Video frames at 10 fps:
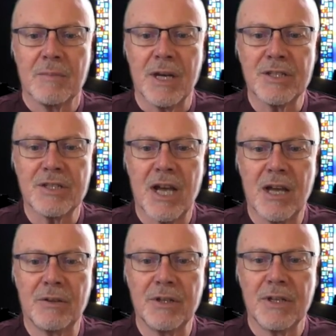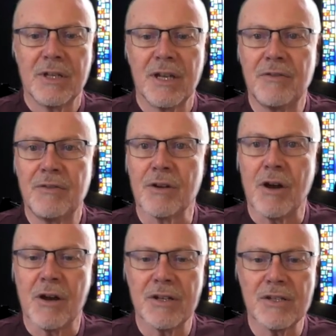My child, if your
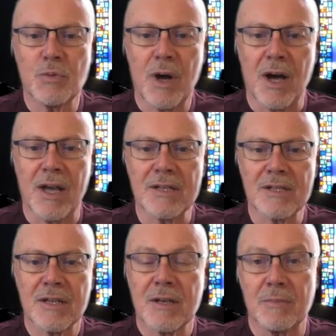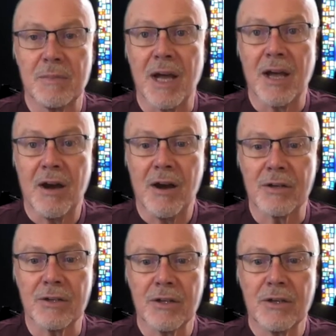heart is wise, my
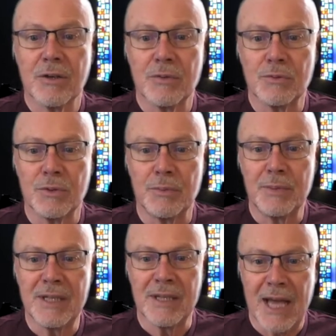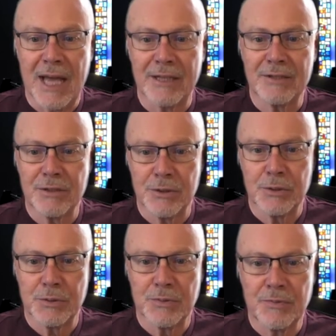heart will be glad
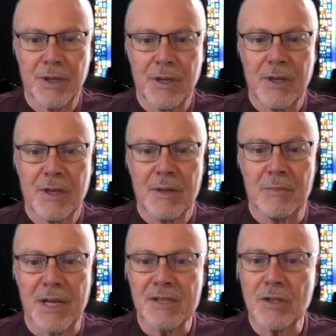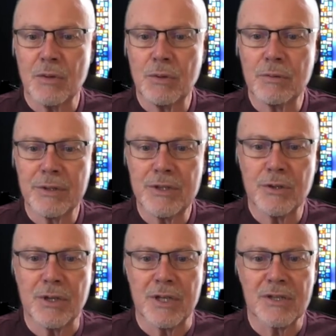too. My soul will
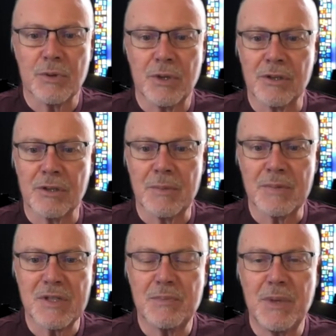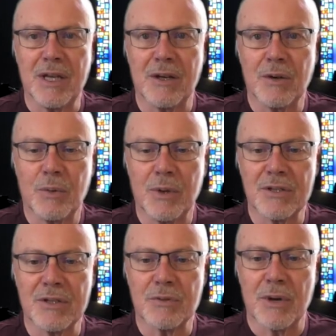rejoice when your lips speak what
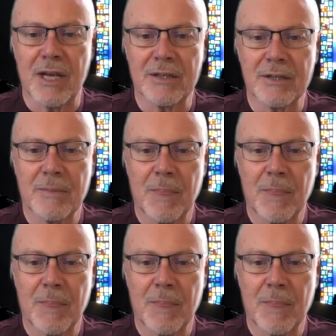is right.